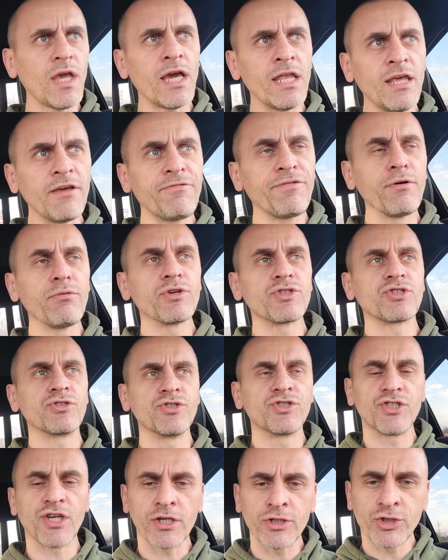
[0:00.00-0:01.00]
And if it was
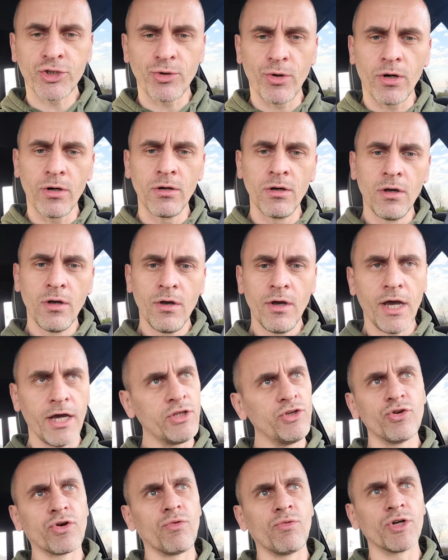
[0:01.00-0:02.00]
consensual,
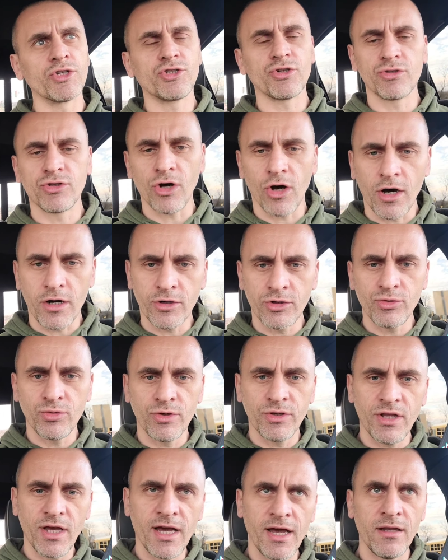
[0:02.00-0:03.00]
and you don't want your daughter
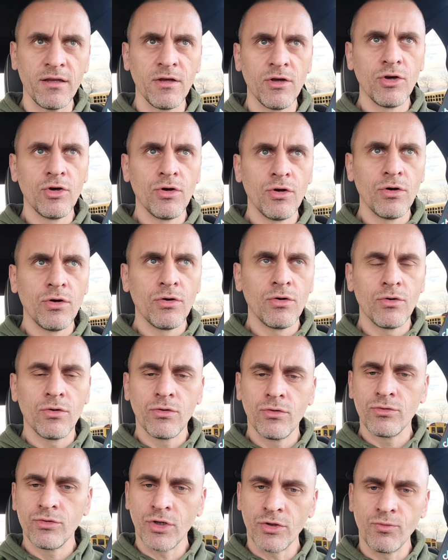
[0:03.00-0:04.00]
doing that,
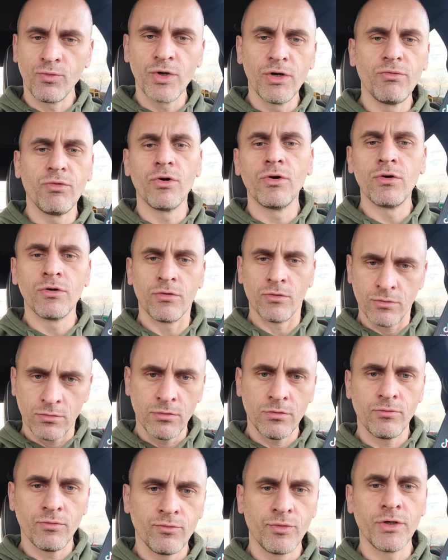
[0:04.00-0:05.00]
then
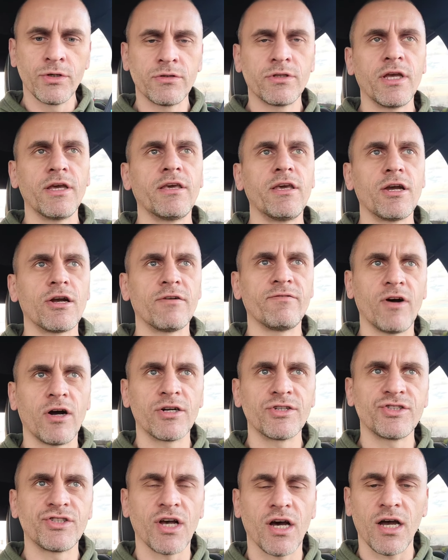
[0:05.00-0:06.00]
we'll take care of
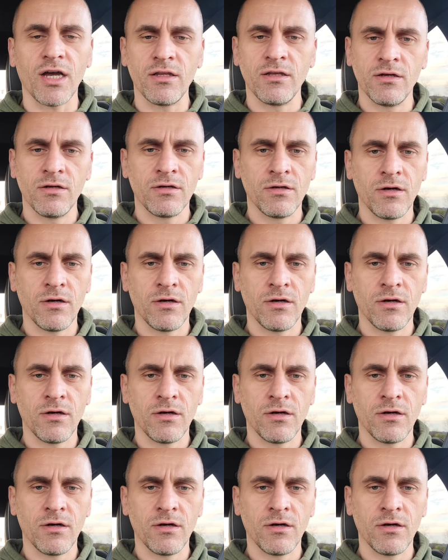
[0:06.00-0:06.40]
our side.